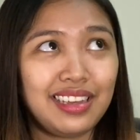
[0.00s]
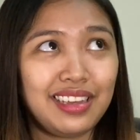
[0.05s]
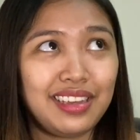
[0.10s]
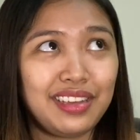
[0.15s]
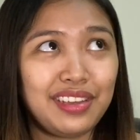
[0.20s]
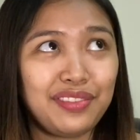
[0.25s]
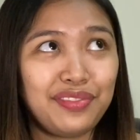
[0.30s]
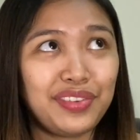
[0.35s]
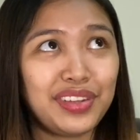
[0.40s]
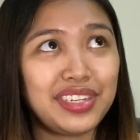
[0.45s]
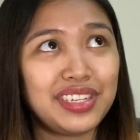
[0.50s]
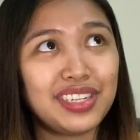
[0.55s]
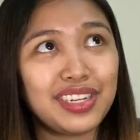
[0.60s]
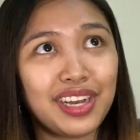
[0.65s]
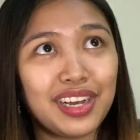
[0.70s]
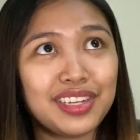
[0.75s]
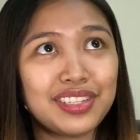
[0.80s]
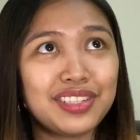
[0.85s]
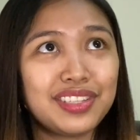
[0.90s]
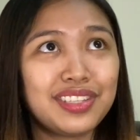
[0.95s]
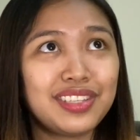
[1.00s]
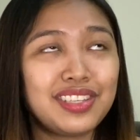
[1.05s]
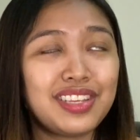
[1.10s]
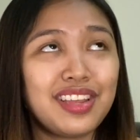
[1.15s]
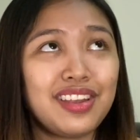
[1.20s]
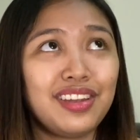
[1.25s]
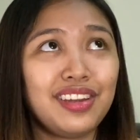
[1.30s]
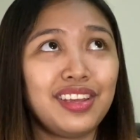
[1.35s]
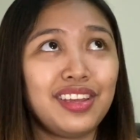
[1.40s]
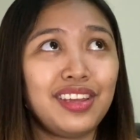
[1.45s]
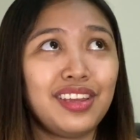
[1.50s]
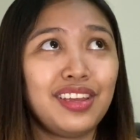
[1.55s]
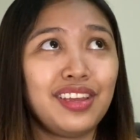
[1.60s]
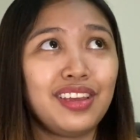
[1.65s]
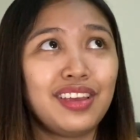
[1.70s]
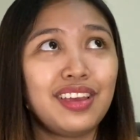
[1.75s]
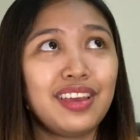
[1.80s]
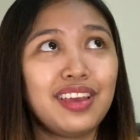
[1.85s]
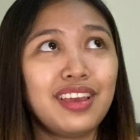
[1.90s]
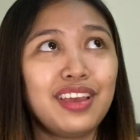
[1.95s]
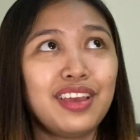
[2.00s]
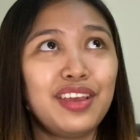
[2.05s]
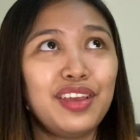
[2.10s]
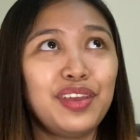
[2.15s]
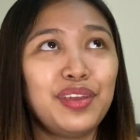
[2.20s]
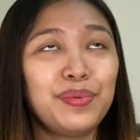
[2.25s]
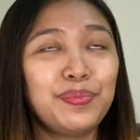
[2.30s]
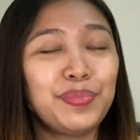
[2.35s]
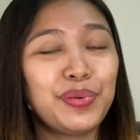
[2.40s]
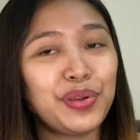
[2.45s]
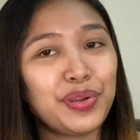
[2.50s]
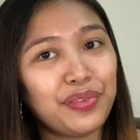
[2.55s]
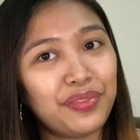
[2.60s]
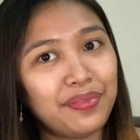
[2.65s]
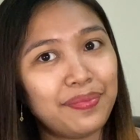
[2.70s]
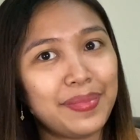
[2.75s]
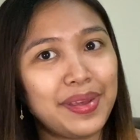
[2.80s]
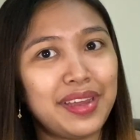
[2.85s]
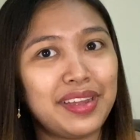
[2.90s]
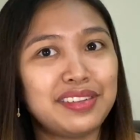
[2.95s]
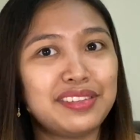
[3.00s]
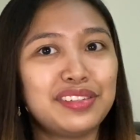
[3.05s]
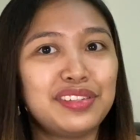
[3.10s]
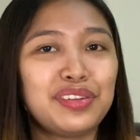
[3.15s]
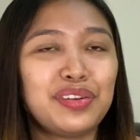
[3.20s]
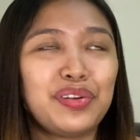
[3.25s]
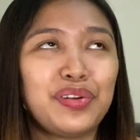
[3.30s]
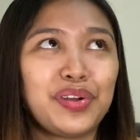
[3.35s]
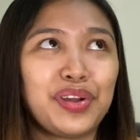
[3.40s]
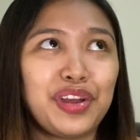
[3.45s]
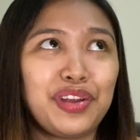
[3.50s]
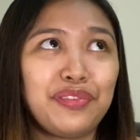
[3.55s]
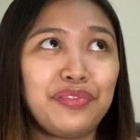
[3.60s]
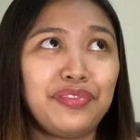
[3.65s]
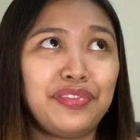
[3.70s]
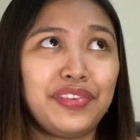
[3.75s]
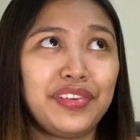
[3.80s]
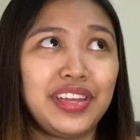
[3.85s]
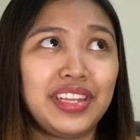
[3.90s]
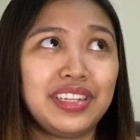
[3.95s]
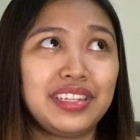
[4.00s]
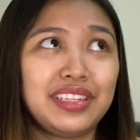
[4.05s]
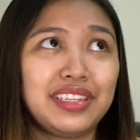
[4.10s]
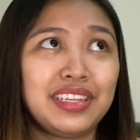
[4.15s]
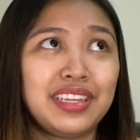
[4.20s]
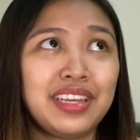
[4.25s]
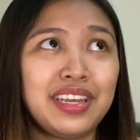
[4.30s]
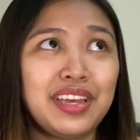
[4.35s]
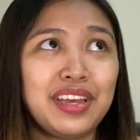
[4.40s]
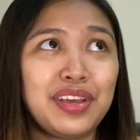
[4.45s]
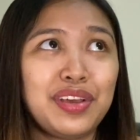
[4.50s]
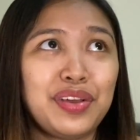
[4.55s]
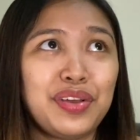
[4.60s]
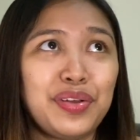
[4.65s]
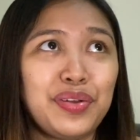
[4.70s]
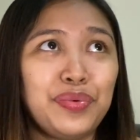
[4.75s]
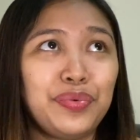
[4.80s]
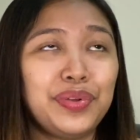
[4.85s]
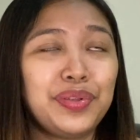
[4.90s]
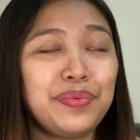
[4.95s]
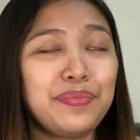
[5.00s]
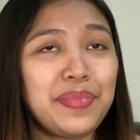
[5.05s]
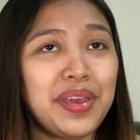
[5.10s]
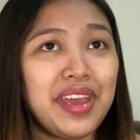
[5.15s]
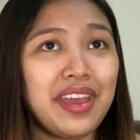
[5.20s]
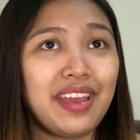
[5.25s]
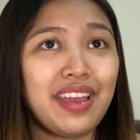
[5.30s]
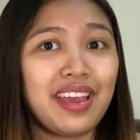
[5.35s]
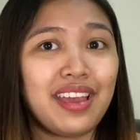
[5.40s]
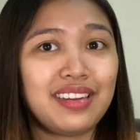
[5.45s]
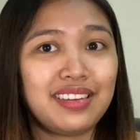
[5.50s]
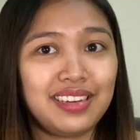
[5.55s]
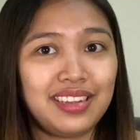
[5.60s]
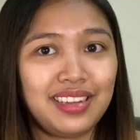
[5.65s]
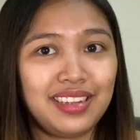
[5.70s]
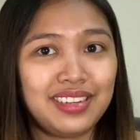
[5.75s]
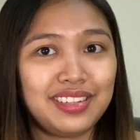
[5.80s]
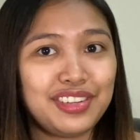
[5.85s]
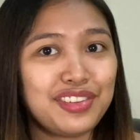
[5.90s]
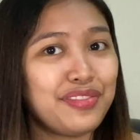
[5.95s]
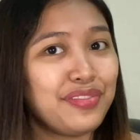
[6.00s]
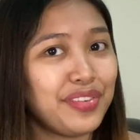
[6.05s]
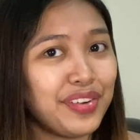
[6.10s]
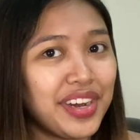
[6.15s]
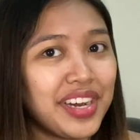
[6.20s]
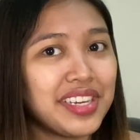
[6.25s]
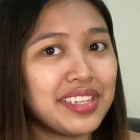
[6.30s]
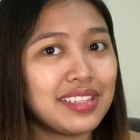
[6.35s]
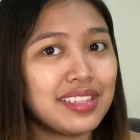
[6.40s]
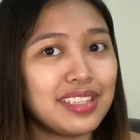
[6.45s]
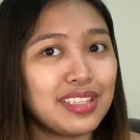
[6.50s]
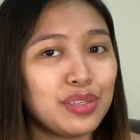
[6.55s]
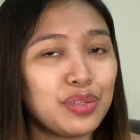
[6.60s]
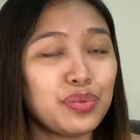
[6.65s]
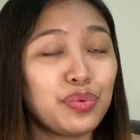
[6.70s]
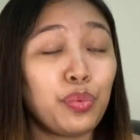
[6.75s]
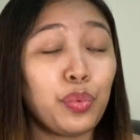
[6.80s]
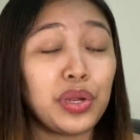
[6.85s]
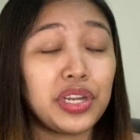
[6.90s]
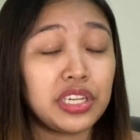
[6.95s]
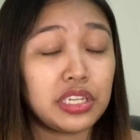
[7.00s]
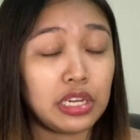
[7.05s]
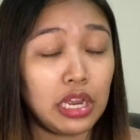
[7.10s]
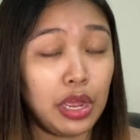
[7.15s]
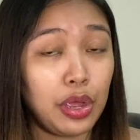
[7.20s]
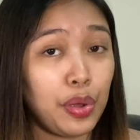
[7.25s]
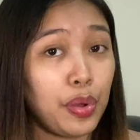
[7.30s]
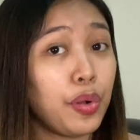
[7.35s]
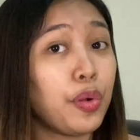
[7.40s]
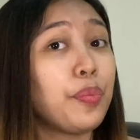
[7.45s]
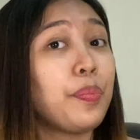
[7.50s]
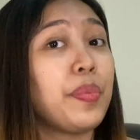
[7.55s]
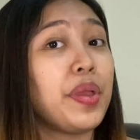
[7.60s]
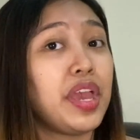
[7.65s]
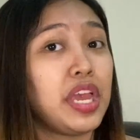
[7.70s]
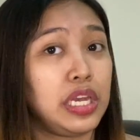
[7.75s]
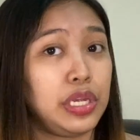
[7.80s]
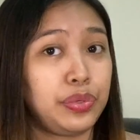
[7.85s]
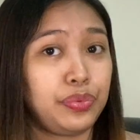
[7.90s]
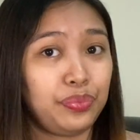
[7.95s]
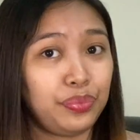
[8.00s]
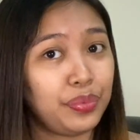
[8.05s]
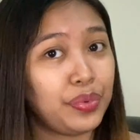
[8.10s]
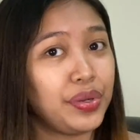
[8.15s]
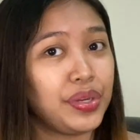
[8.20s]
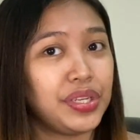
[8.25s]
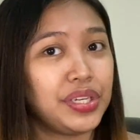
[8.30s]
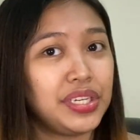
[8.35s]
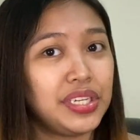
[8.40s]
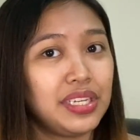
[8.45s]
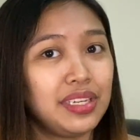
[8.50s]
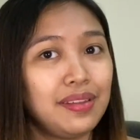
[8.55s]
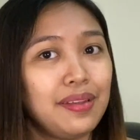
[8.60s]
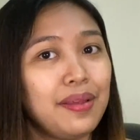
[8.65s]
if it does any improvement, or if it would make any difference, which I hope it would.